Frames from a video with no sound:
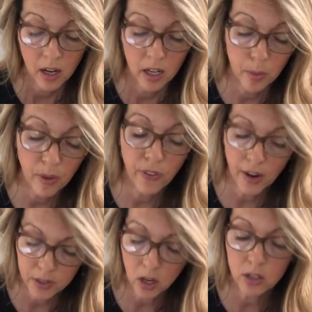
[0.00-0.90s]

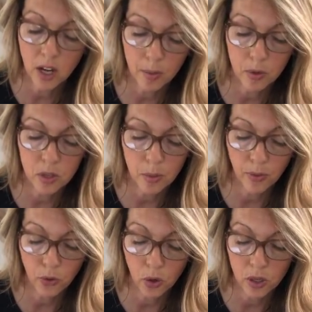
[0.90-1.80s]
#5 is Alzheimer's.
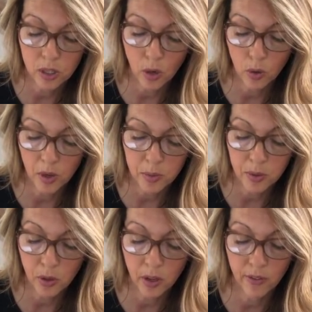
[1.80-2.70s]
#4 is lower
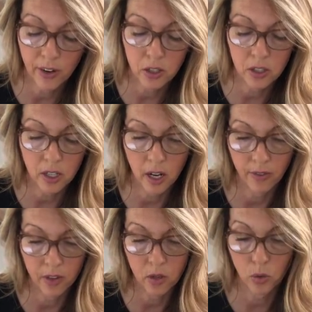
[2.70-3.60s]
respiratory infections. Kind
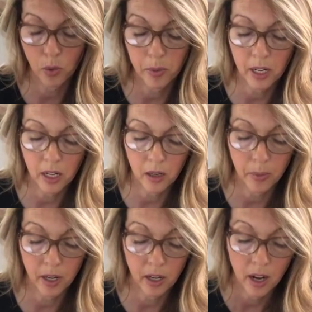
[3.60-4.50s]
of these are repeating a
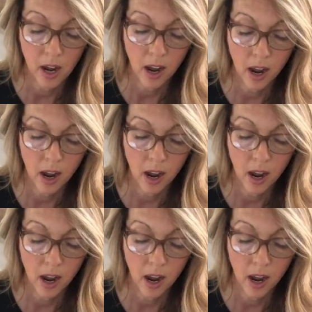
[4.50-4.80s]
bit.